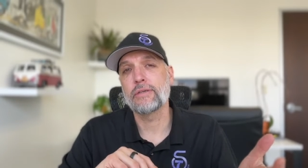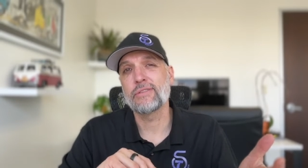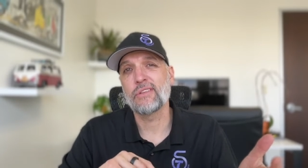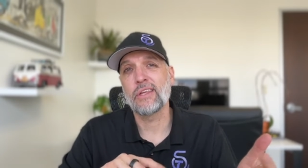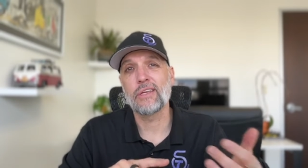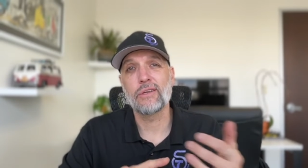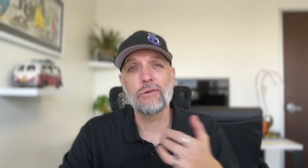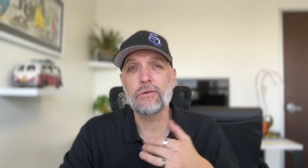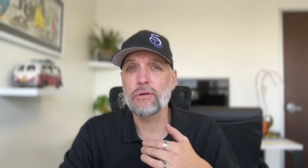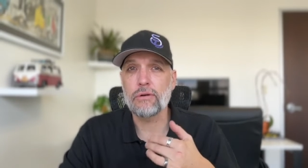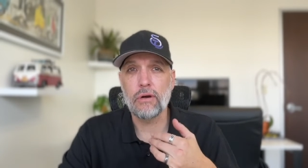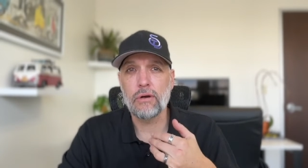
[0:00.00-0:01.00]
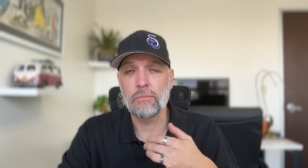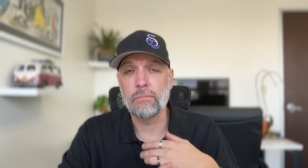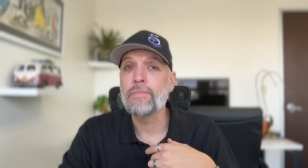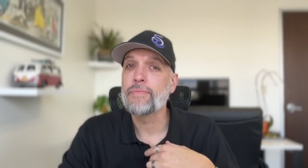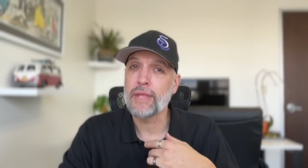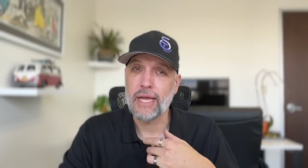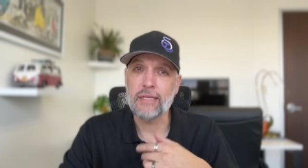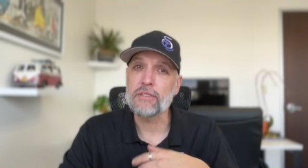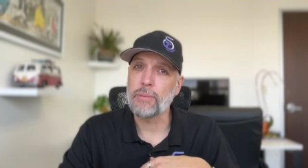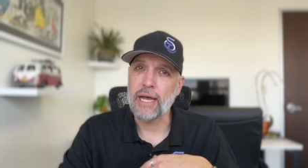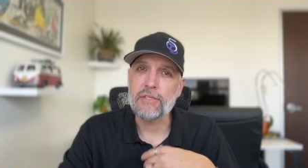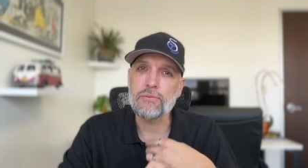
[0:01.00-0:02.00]
So, like Google Chrome has a
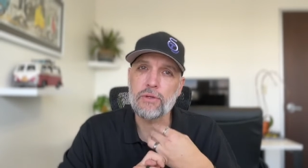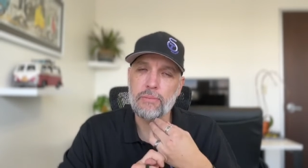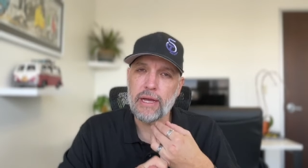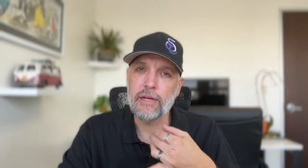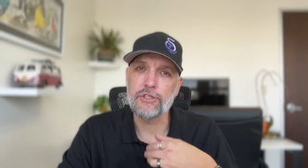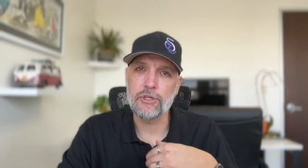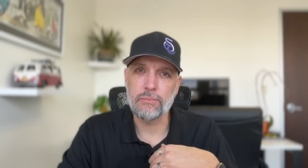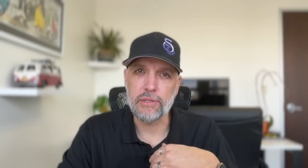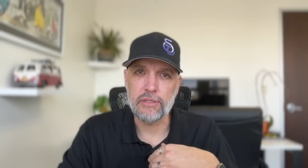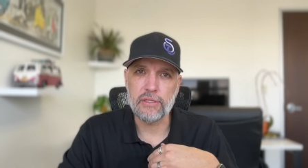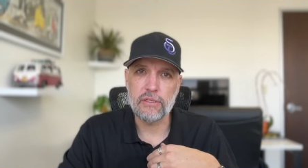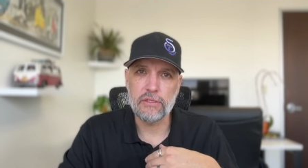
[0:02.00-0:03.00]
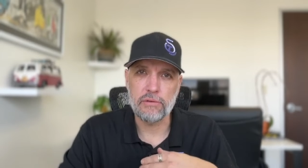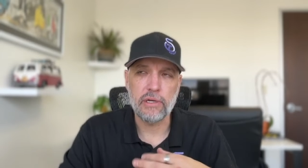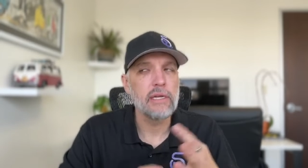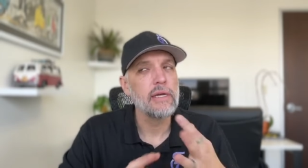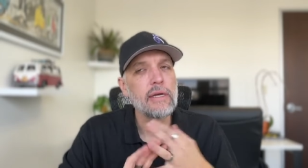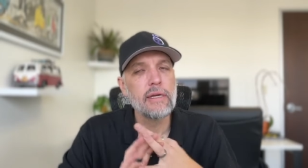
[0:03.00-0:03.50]
password manager built into it.